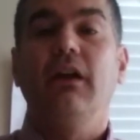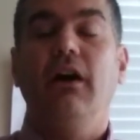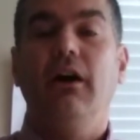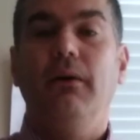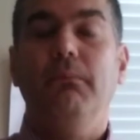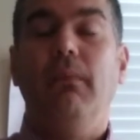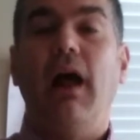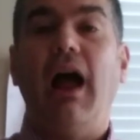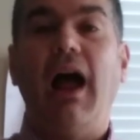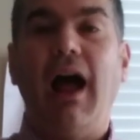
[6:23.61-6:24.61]

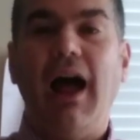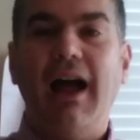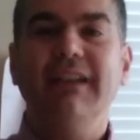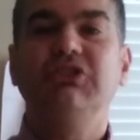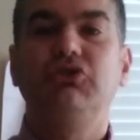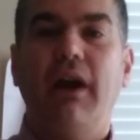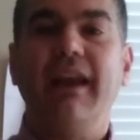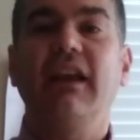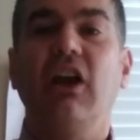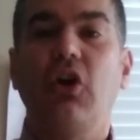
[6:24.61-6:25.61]
I
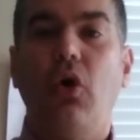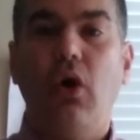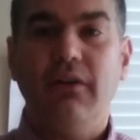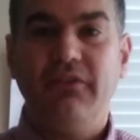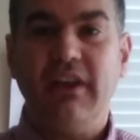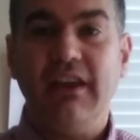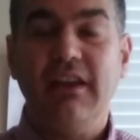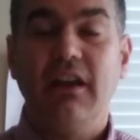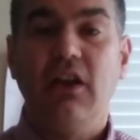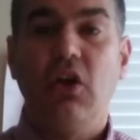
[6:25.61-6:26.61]
drank coffee
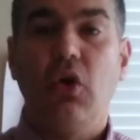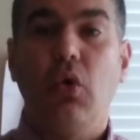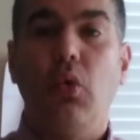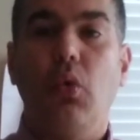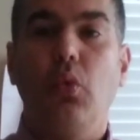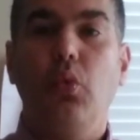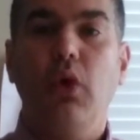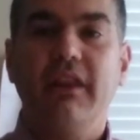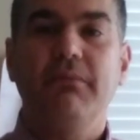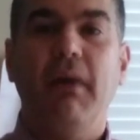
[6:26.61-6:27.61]

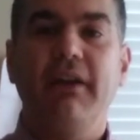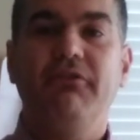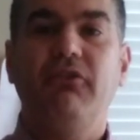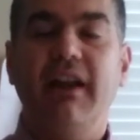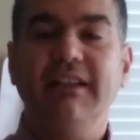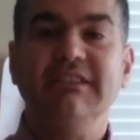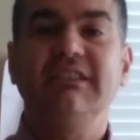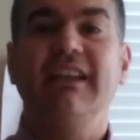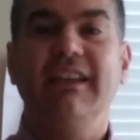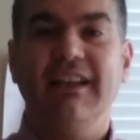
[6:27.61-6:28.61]
with my friends
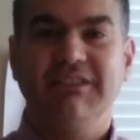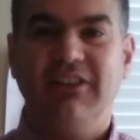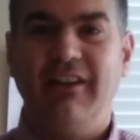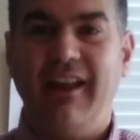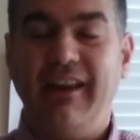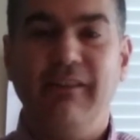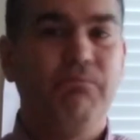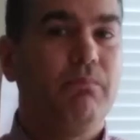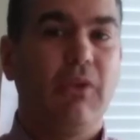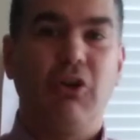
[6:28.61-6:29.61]
yesterday.
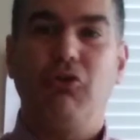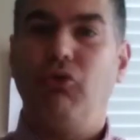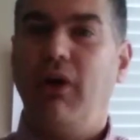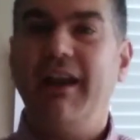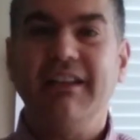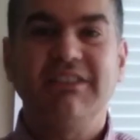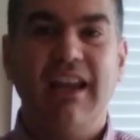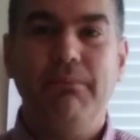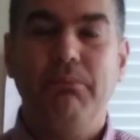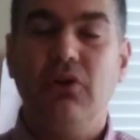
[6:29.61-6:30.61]
Great
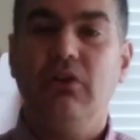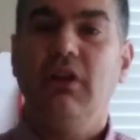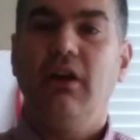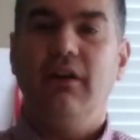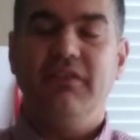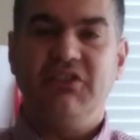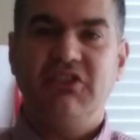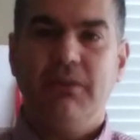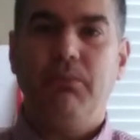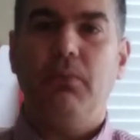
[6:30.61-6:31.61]
example of the
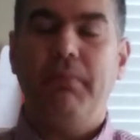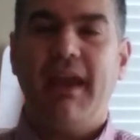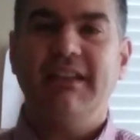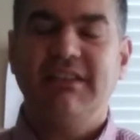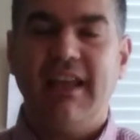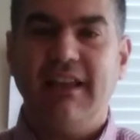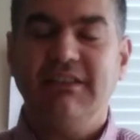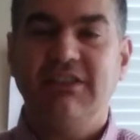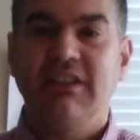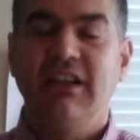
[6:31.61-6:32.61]
simple past
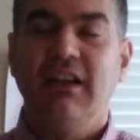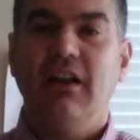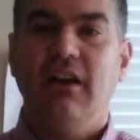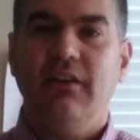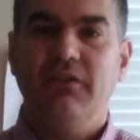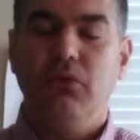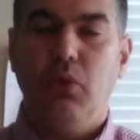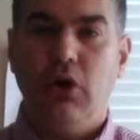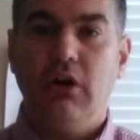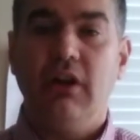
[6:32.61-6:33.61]
tense of the
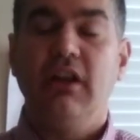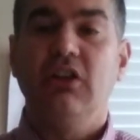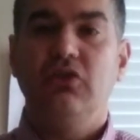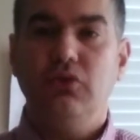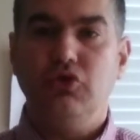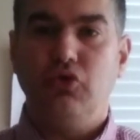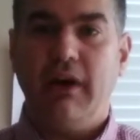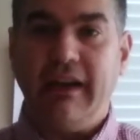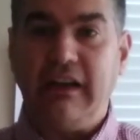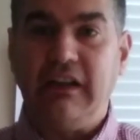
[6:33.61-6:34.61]
word to
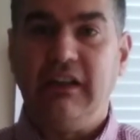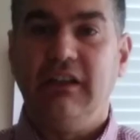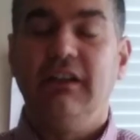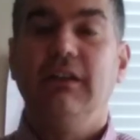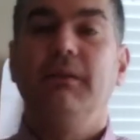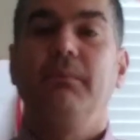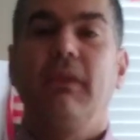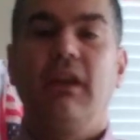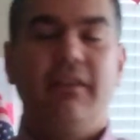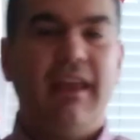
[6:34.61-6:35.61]
drink.
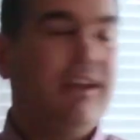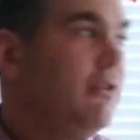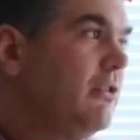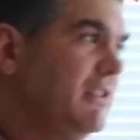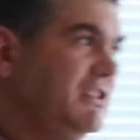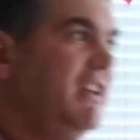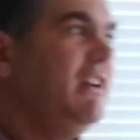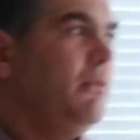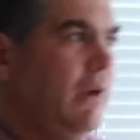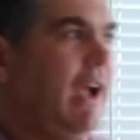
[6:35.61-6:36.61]
Thank you,
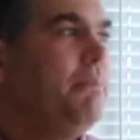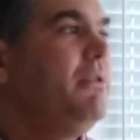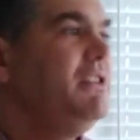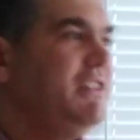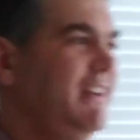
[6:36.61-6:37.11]
Christina. I appreciate